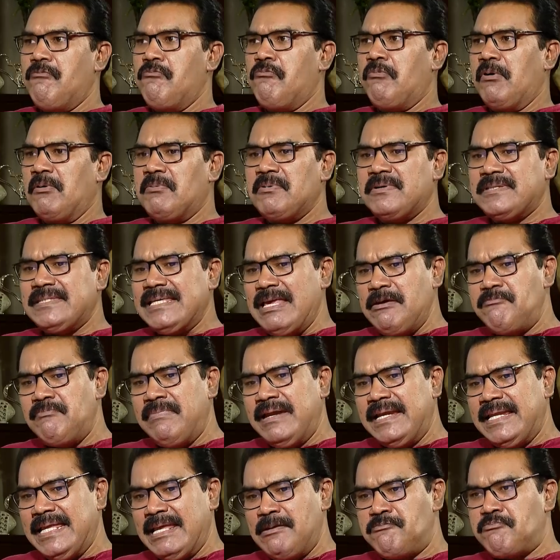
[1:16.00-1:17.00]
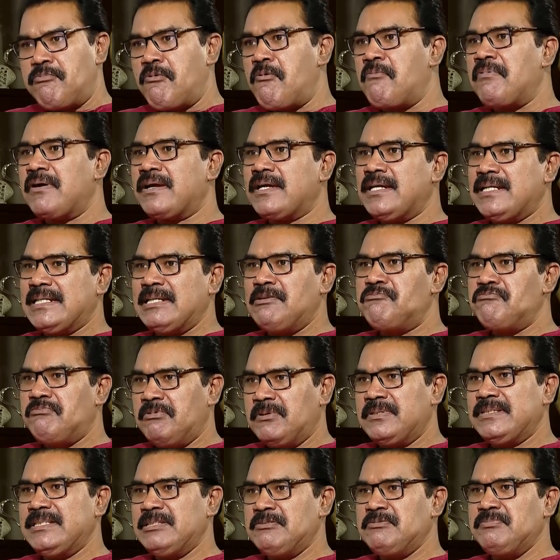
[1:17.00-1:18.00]
What was the immediate provocation
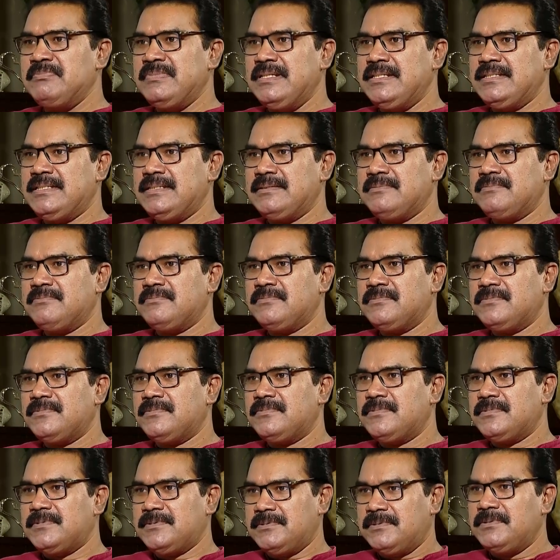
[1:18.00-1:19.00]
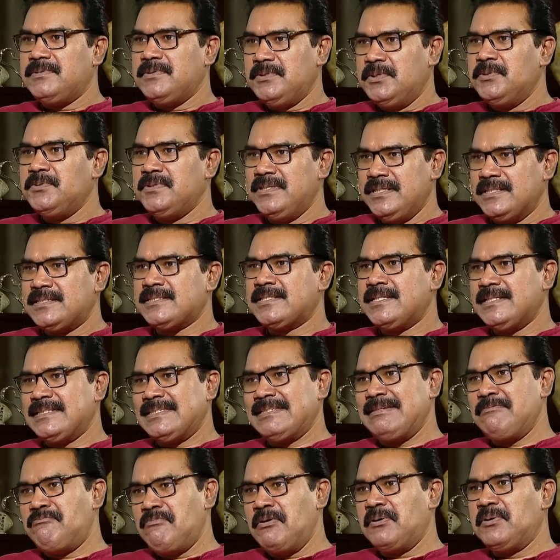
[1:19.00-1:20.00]
for this meeting? You
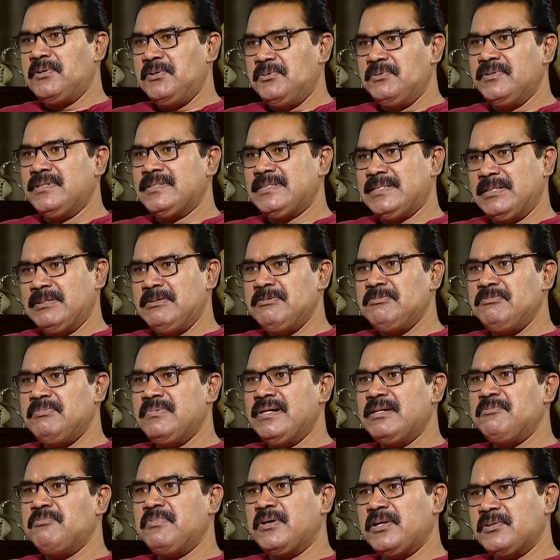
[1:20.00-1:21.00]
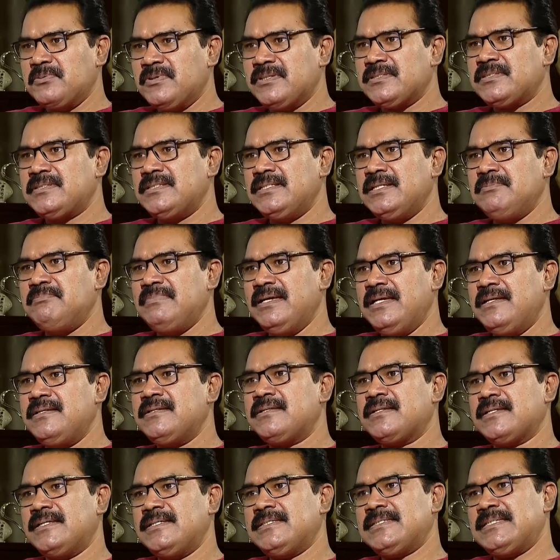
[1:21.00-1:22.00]
discussed among yourselves, but what was the main
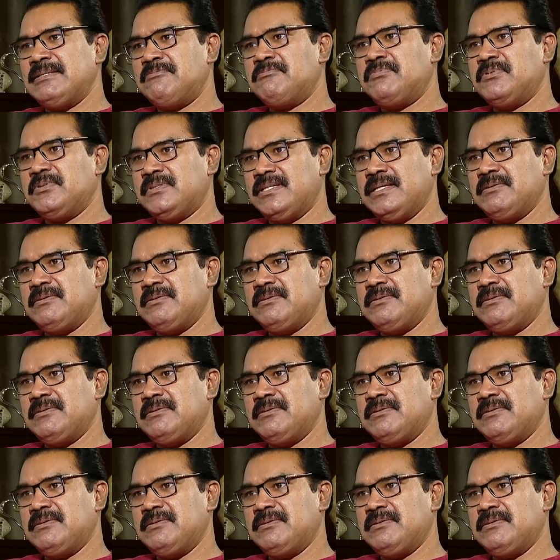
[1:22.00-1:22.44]
reason for